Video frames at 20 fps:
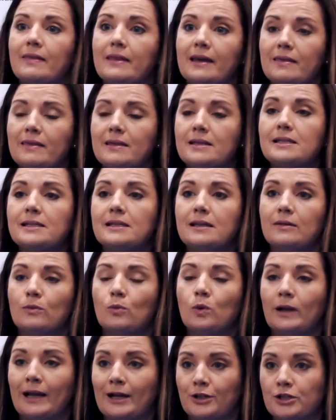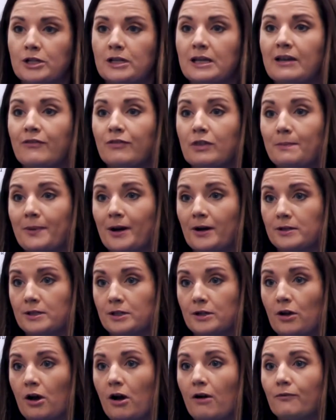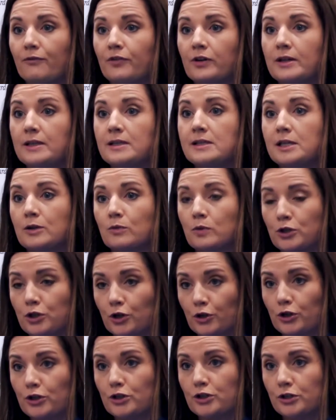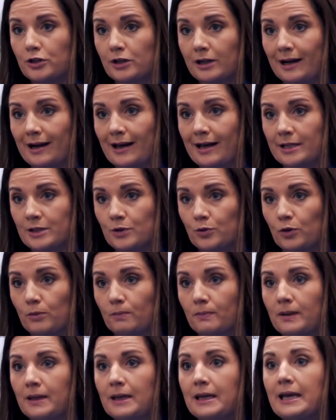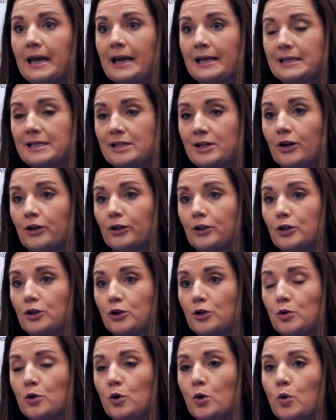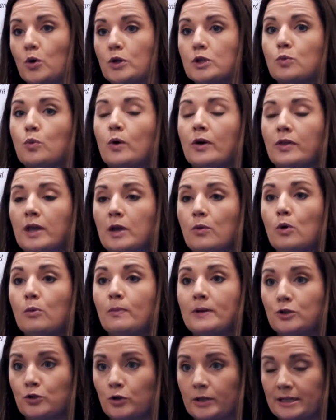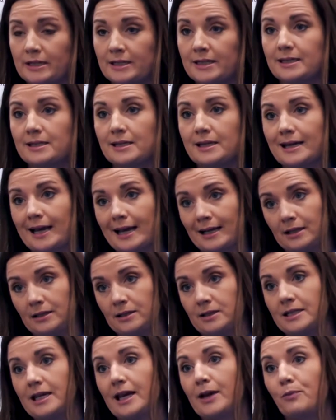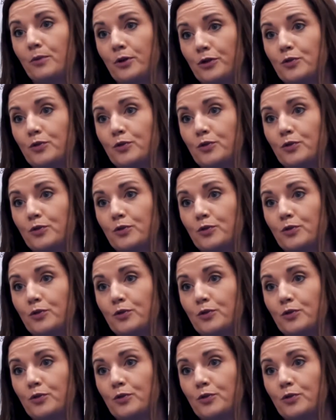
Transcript: then this will actually give the person confidence in returning to the classroom and starting a new course where they will be treated as an adult and with